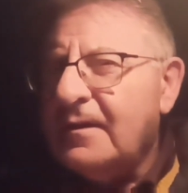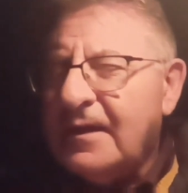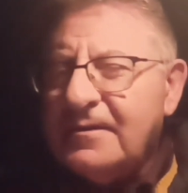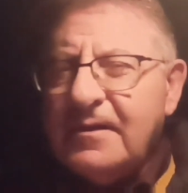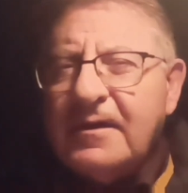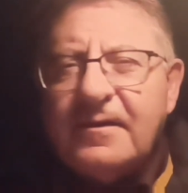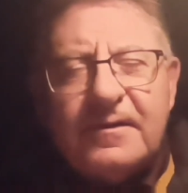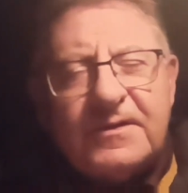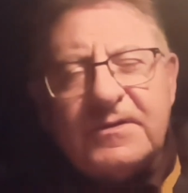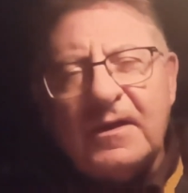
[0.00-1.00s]
that day
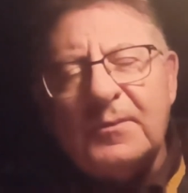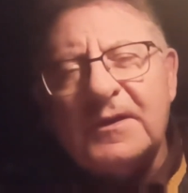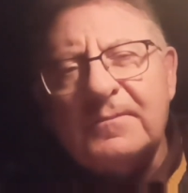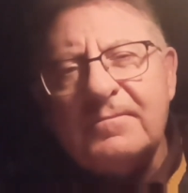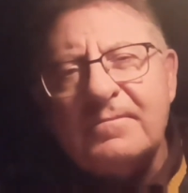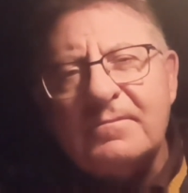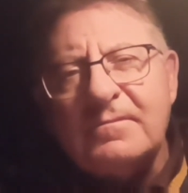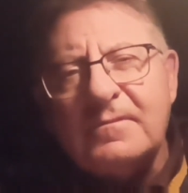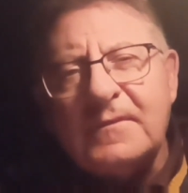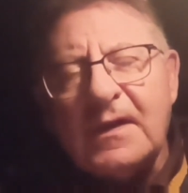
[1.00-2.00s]
that is coming.
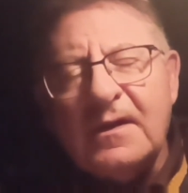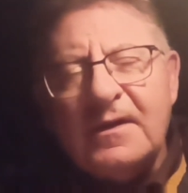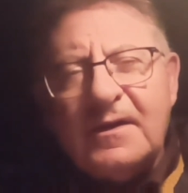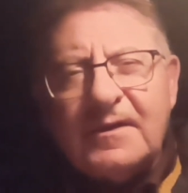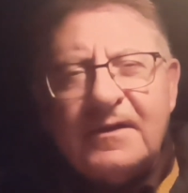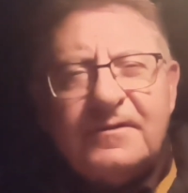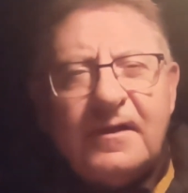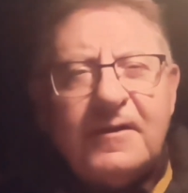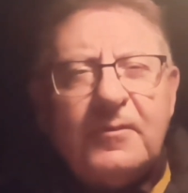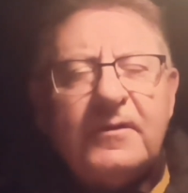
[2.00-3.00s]
That
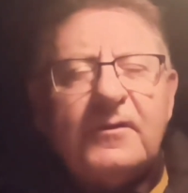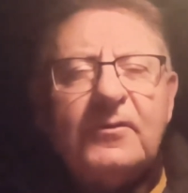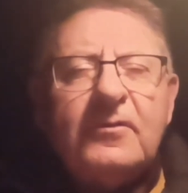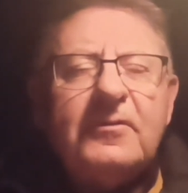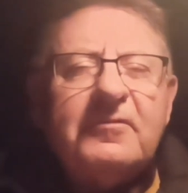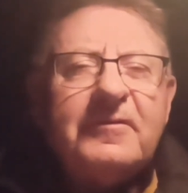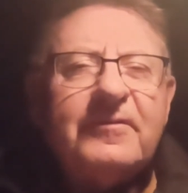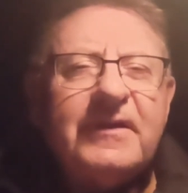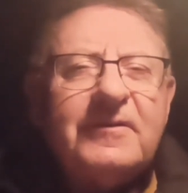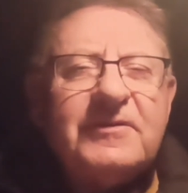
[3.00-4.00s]
day when the Lord
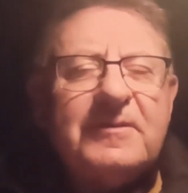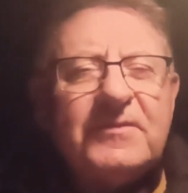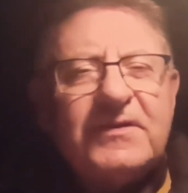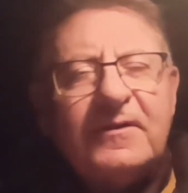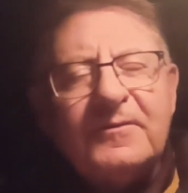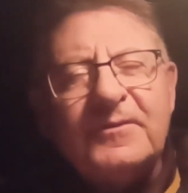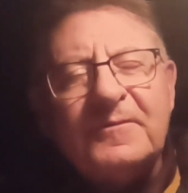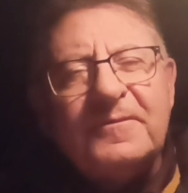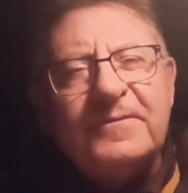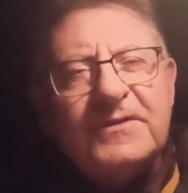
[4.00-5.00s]
reveals himself
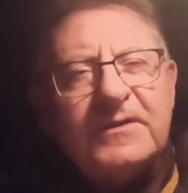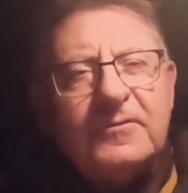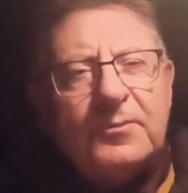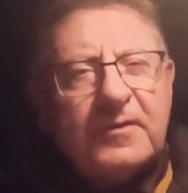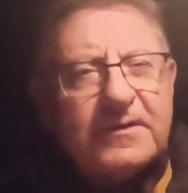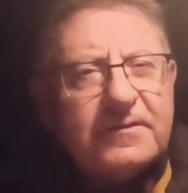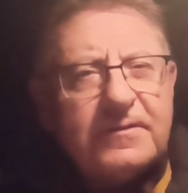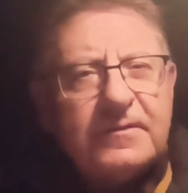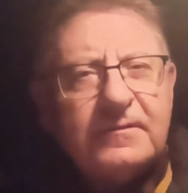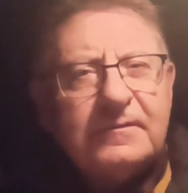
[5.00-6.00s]
in physical
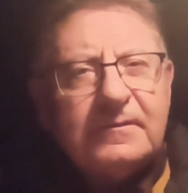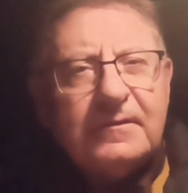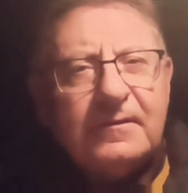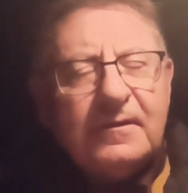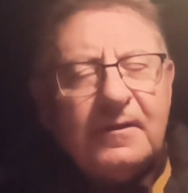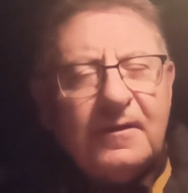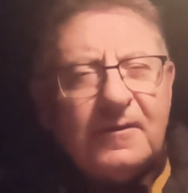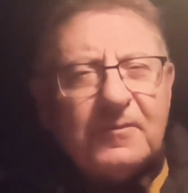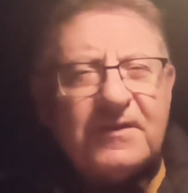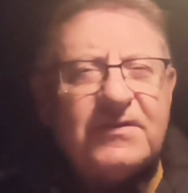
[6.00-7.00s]
presence,
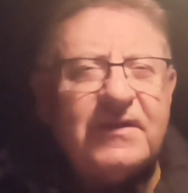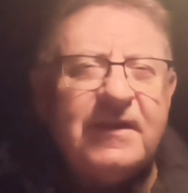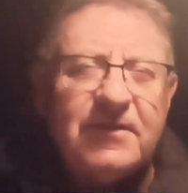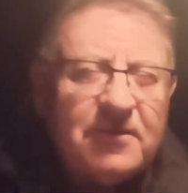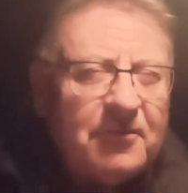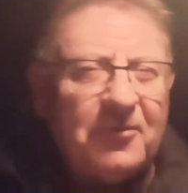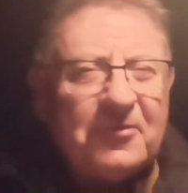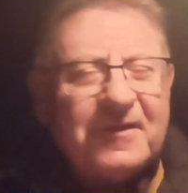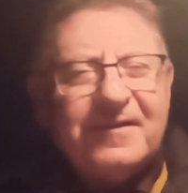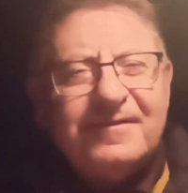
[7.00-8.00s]
we see his
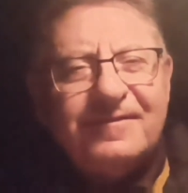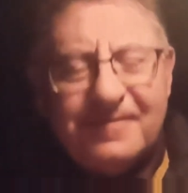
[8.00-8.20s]
glory.